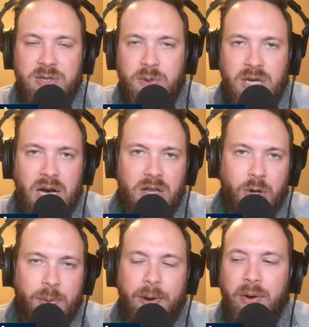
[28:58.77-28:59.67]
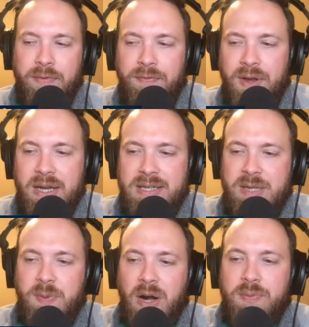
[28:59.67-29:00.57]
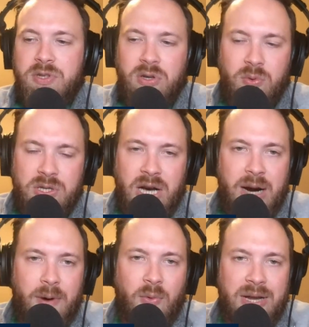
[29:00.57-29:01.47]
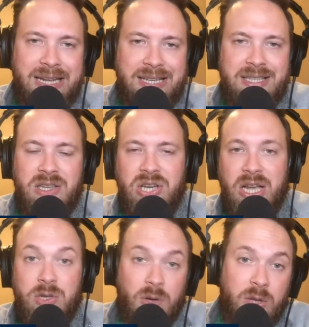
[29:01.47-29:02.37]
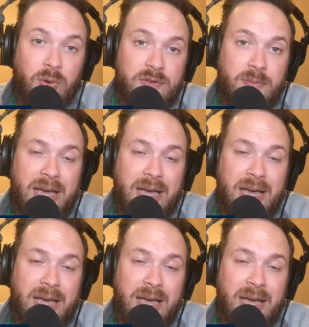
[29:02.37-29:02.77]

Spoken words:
We'll talk a little bit about what Phoenix has been up to. We'll talk about what needs to change, what the Wolves may